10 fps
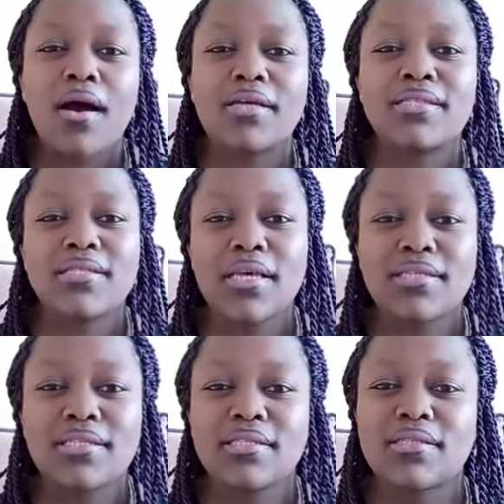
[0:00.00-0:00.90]

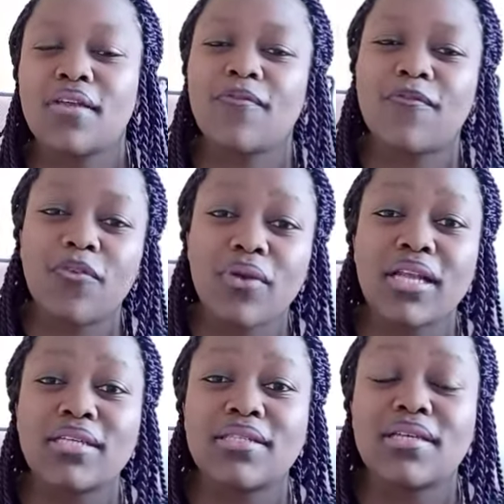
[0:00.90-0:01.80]
CS in full
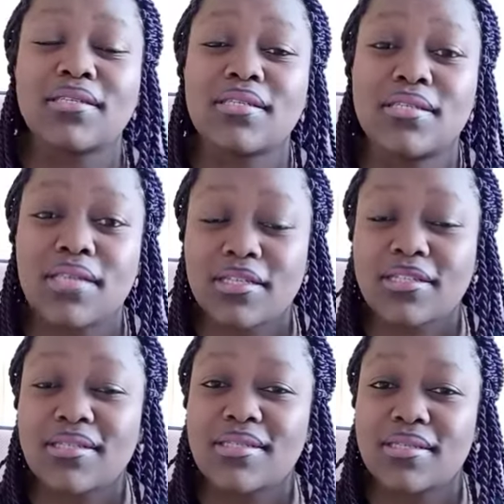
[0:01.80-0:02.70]
is
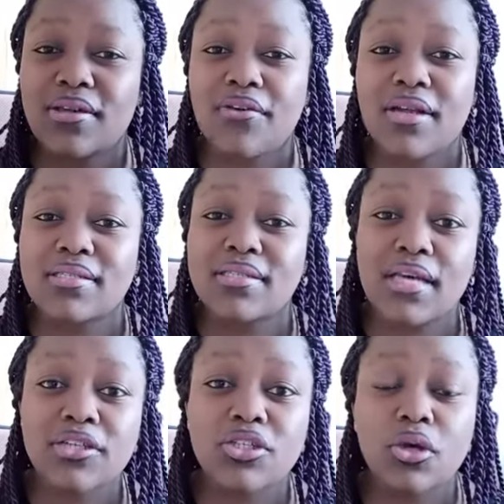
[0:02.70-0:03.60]
cesarean
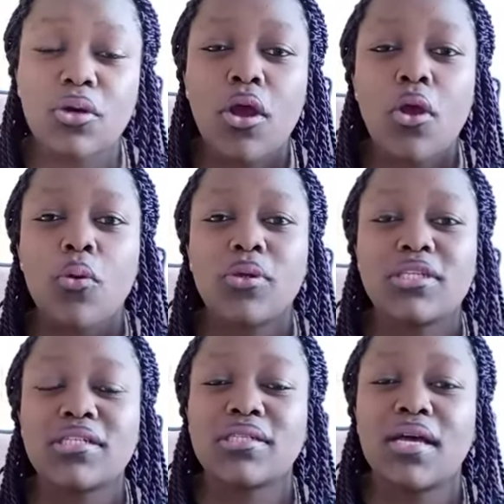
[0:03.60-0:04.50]
section,
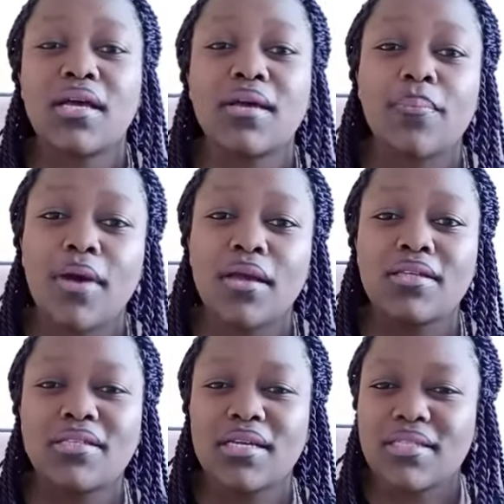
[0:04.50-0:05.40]
which is a
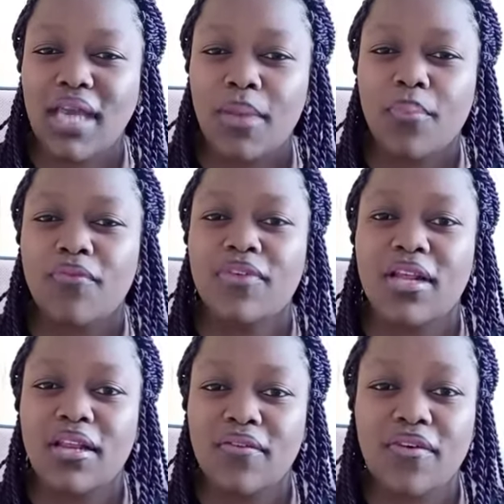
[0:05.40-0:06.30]
type of
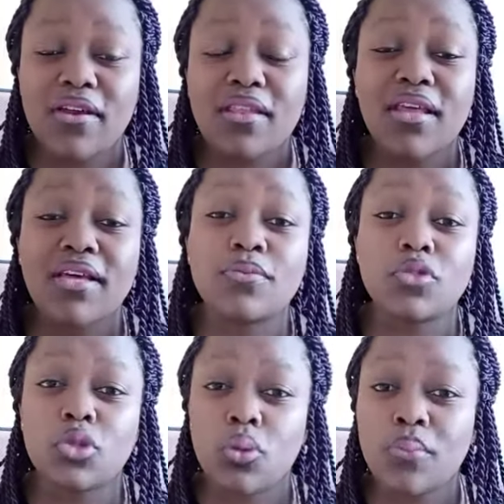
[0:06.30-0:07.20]
delivery. There are
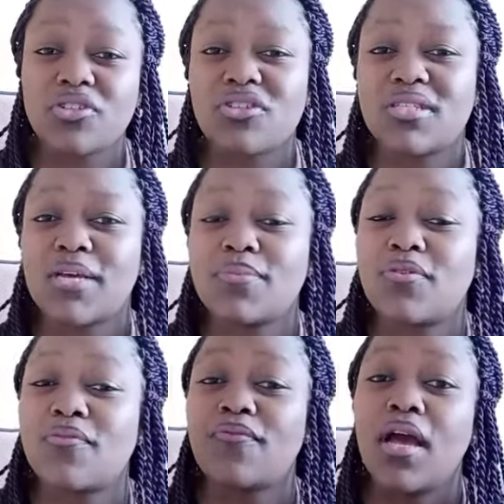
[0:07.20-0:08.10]
two major types
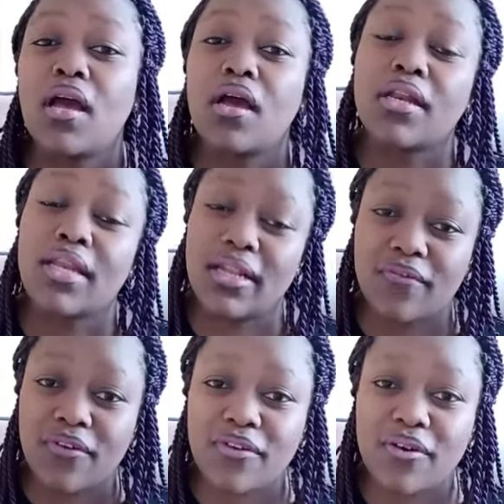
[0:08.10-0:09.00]
of
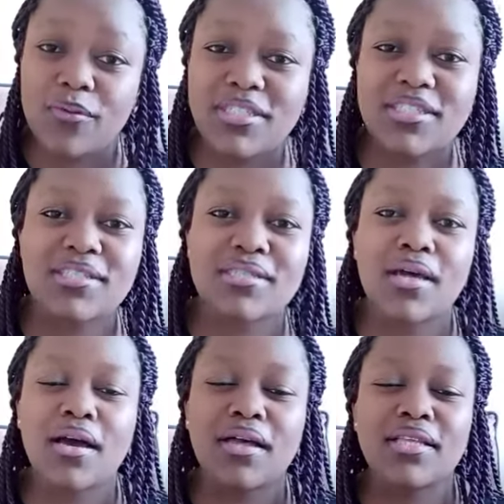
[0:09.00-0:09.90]
delivery, which is
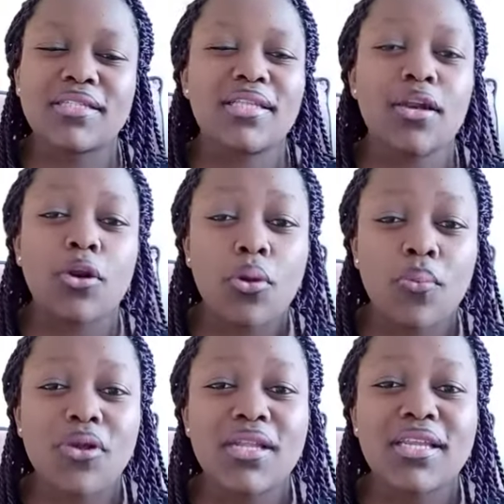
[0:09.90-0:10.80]
there's the
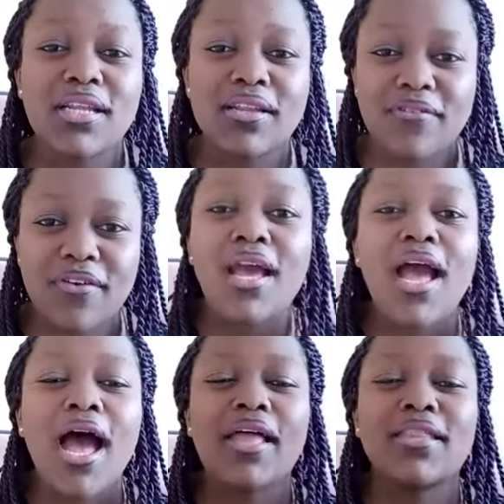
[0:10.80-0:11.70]
normal delivery
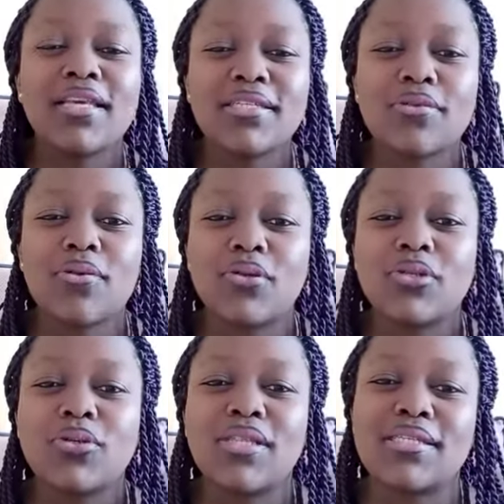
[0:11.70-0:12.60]
and there's
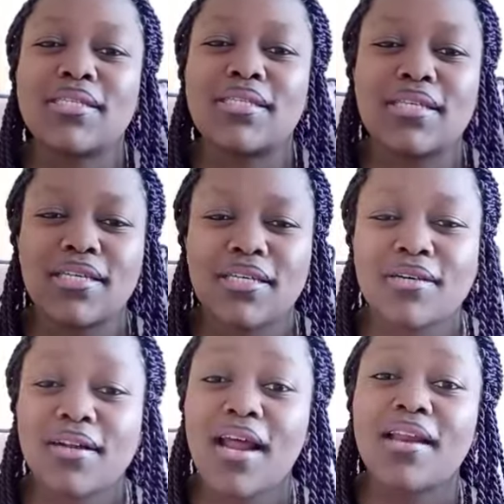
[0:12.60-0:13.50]
also the
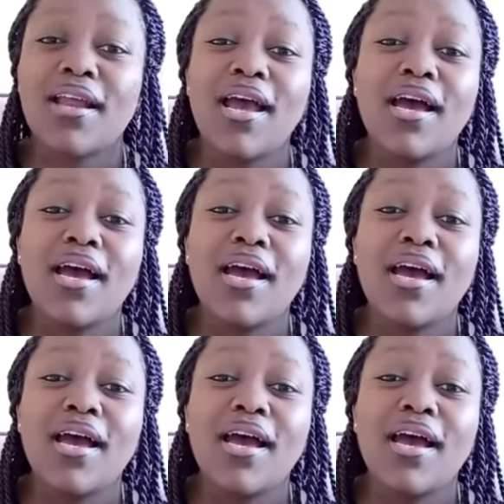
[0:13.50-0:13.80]
cesarean